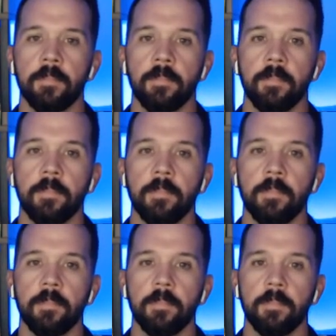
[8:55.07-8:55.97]

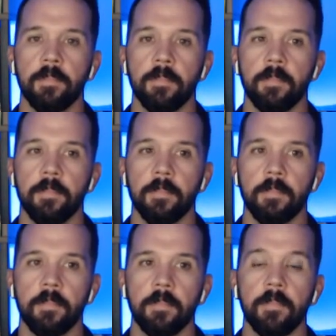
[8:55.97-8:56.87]

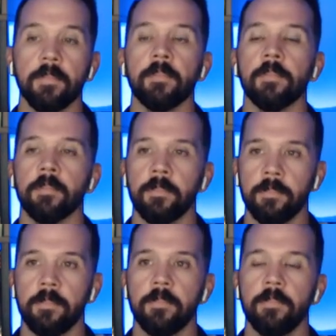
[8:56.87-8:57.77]

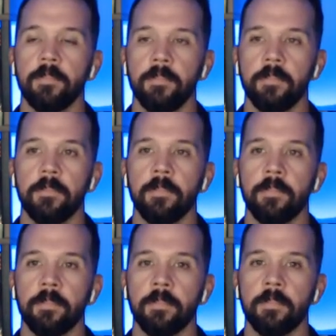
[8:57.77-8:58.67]

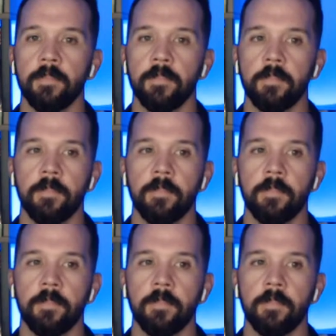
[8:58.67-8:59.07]
(not speaking)